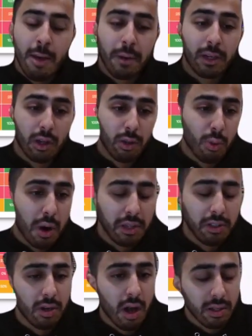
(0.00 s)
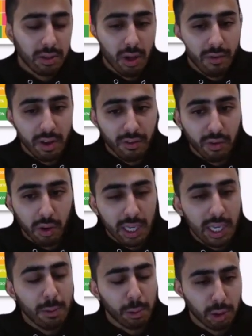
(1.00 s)
because otherwise you're not solving for a
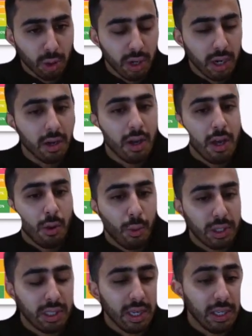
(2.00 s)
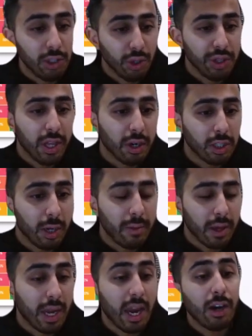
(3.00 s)
key persona, which is the engineering leadership
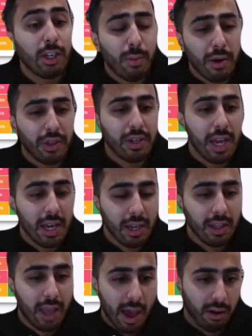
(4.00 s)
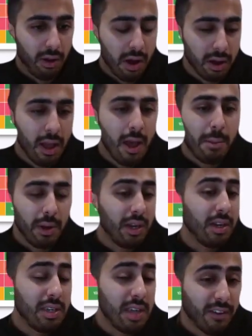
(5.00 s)
that cares about the data in the catalog, but in
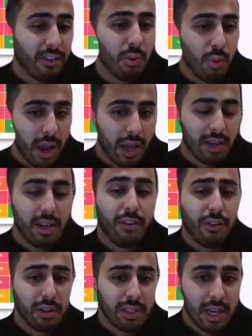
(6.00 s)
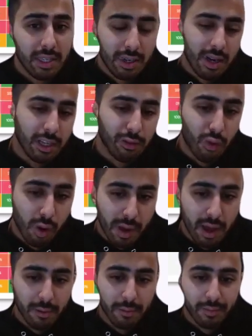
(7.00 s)
a different way, in a different slice and dice
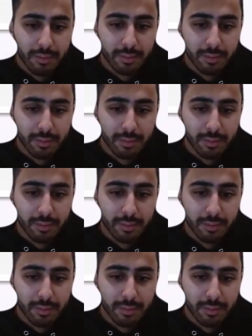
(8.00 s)
format.